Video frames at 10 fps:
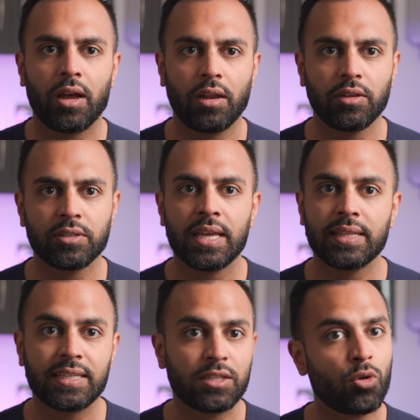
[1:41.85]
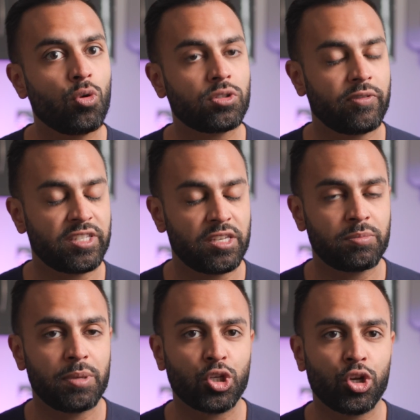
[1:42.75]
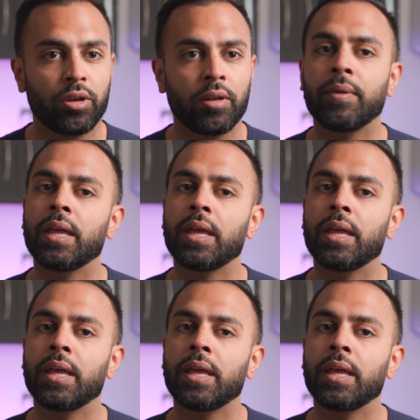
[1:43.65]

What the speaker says: colors, that's a cause for suspicion.